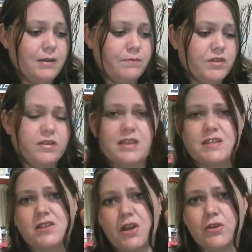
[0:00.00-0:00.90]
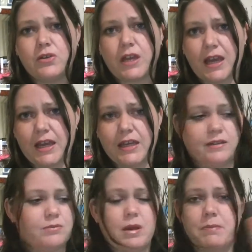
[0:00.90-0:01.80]
So this is okay.
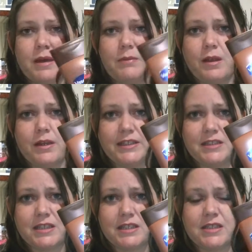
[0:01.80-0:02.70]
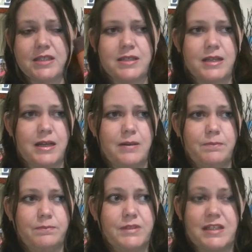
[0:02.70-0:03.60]
My mum likes this.
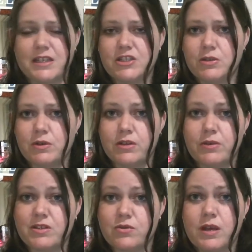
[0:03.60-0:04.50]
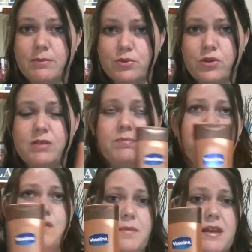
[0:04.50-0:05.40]
That's actually one of the reasons why I brought it, but
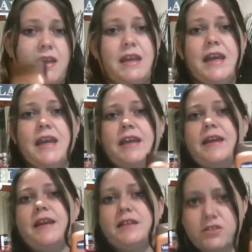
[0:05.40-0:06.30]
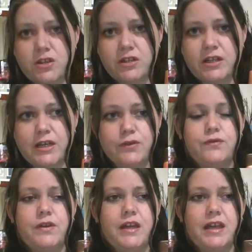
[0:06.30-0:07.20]
for me, it's not
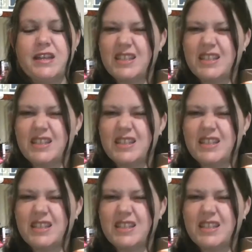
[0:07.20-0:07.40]
enough and it